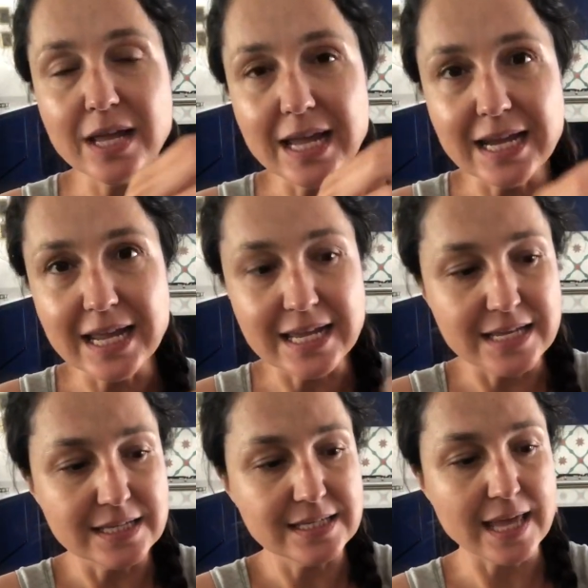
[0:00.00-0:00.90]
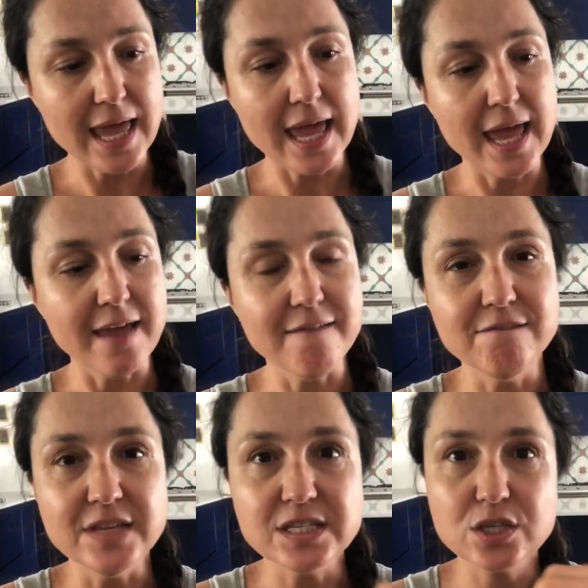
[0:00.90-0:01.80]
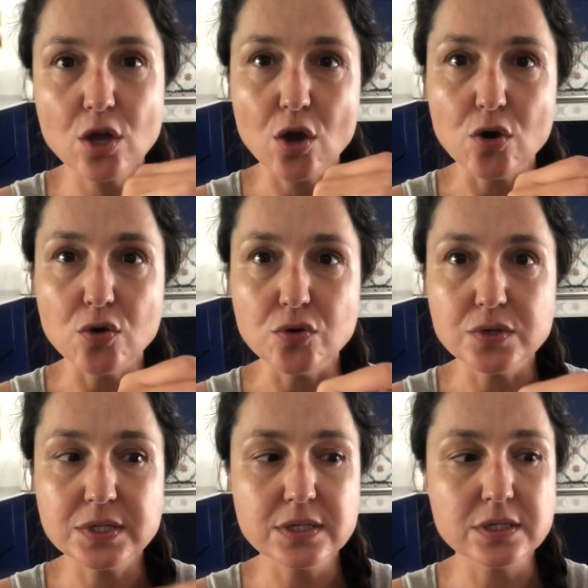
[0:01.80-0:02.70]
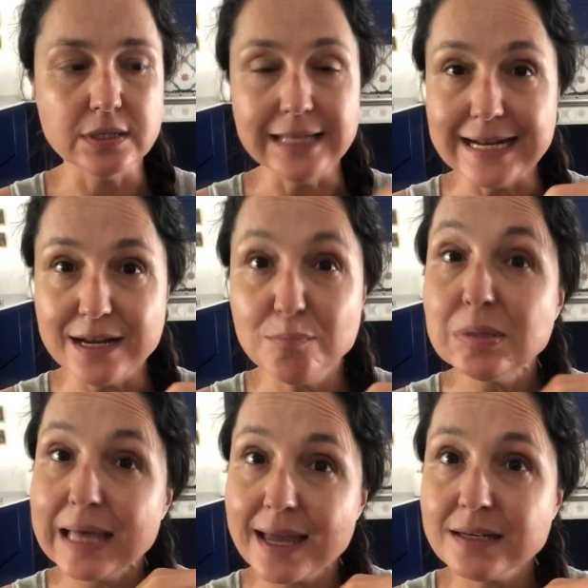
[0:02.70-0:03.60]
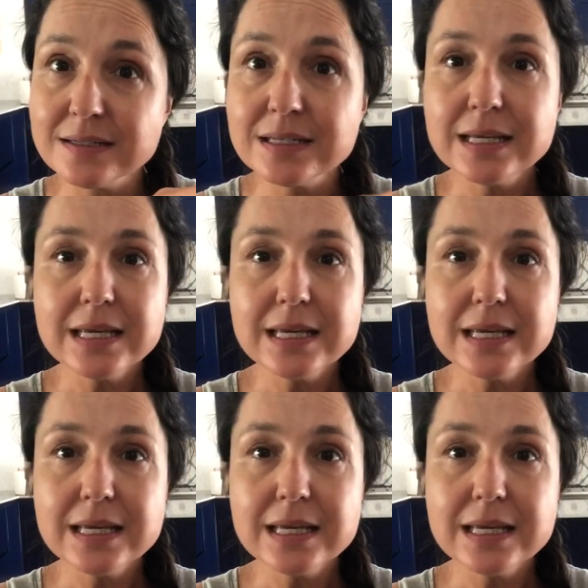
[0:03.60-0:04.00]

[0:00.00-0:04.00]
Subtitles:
It is a viscose linen blend.